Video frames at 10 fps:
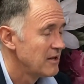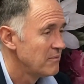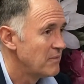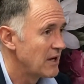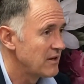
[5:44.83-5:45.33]

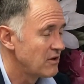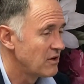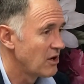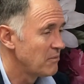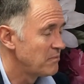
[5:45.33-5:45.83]
But, you
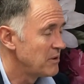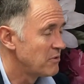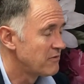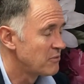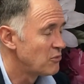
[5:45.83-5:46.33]
know,
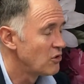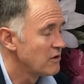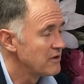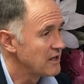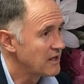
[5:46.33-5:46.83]
people from all
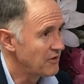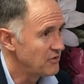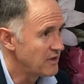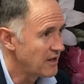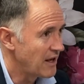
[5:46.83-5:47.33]
over the
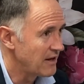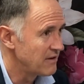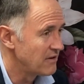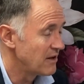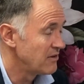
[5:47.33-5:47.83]
country
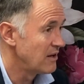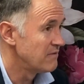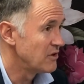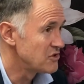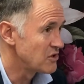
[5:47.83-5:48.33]
can attend
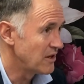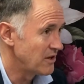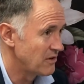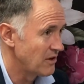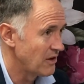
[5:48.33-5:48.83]
virtually,
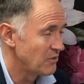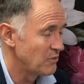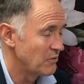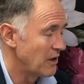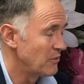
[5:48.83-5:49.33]
you
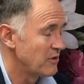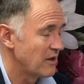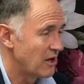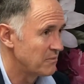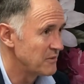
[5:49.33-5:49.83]
know, and
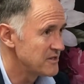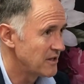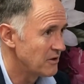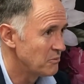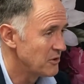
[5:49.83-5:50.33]
without
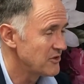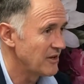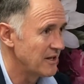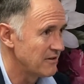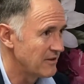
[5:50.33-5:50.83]
missing
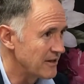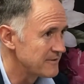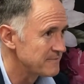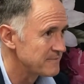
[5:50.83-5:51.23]
anything. That's